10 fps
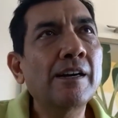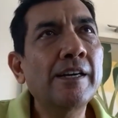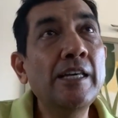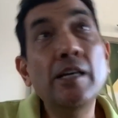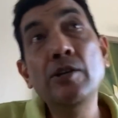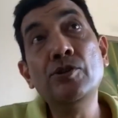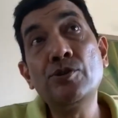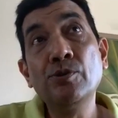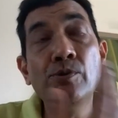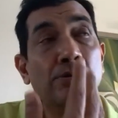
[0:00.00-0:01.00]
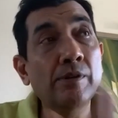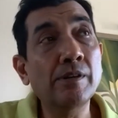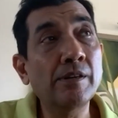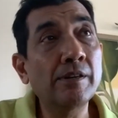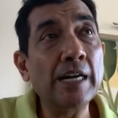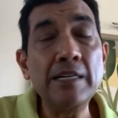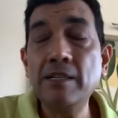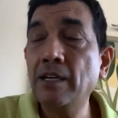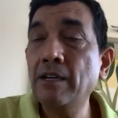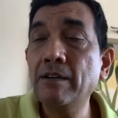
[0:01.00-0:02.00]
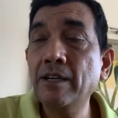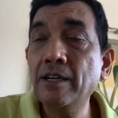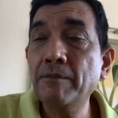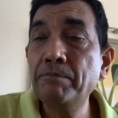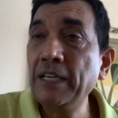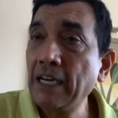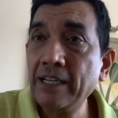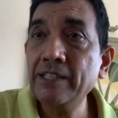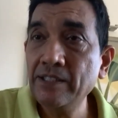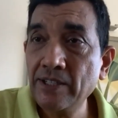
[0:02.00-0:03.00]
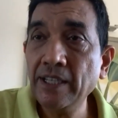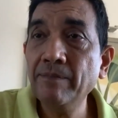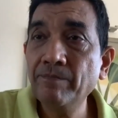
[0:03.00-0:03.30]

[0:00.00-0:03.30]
he used to run a, a PR agency,